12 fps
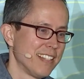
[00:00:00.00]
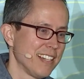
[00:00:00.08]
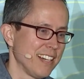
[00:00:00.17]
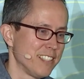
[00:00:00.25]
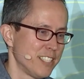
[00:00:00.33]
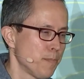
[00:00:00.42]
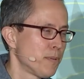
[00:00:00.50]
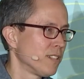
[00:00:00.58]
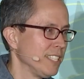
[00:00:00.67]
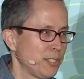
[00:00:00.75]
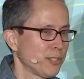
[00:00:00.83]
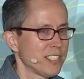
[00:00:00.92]
a deeper
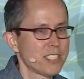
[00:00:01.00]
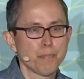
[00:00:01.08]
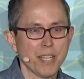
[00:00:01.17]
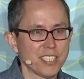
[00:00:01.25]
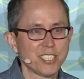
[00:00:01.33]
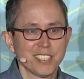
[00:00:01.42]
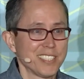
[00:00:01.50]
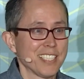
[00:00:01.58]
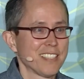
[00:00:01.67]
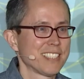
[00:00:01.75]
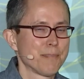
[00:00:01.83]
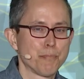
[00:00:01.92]
interest, passion,
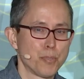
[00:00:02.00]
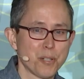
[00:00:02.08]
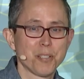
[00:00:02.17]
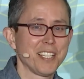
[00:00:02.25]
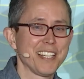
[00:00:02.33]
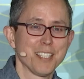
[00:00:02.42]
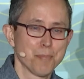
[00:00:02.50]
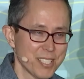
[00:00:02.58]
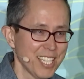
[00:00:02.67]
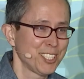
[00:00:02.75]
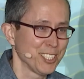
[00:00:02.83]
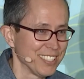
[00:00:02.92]
borderline
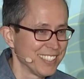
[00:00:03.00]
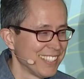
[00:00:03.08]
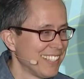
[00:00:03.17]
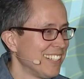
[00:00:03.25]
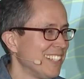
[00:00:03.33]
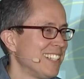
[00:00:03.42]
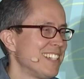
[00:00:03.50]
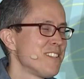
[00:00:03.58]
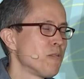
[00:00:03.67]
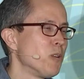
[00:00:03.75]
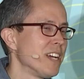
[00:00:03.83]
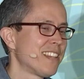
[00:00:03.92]
obsession
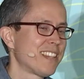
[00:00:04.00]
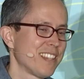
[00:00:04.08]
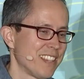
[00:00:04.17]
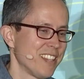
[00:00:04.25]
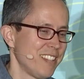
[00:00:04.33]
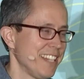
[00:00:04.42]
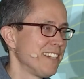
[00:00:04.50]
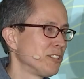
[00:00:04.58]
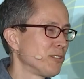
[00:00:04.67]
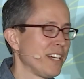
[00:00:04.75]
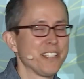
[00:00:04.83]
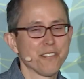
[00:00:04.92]
with the thing you're
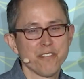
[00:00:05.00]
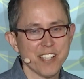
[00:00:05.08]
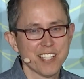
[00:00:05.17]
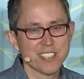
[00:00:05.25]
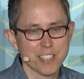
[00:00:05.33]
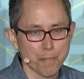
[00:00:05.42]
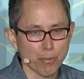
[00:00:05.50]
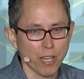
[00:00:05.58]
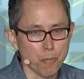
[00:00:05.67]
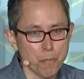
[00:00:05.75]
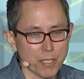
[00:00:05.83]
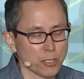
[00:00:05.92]
trying to fix, the
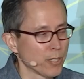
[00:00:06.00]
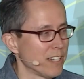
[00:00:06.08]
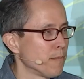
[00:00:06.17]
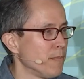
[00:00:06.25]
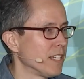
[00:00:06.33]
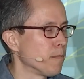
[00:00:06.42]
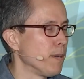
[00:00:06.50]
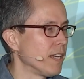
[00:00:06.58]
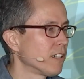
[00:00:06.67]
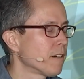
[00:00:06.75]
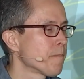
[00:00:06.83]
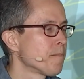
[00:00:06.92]
problem you're trying to make
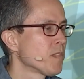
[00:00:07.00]
better,